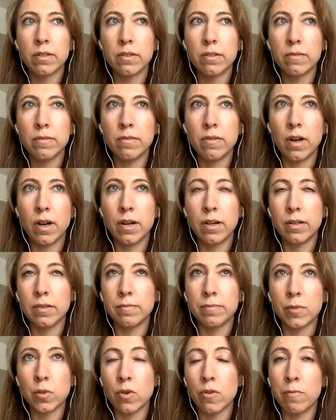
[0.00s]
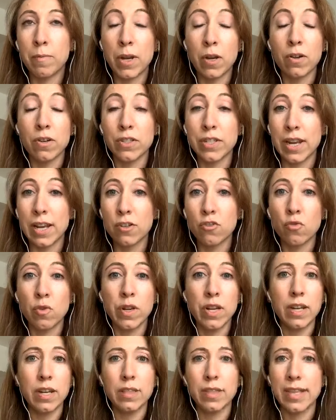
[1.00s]
um, sort of barriers to
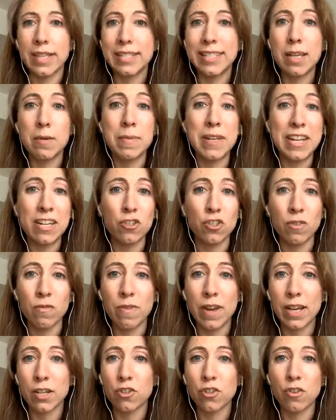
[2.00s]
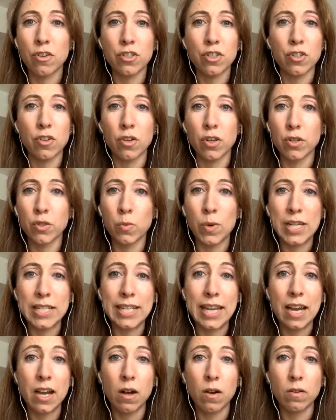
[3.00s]
entry, the intimidation factor just all goes way
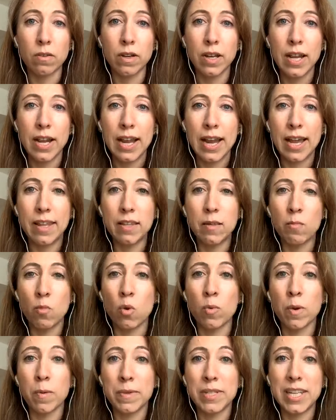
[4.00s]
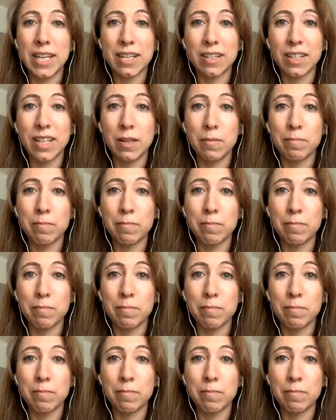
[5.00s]
down. And then more women take a leap.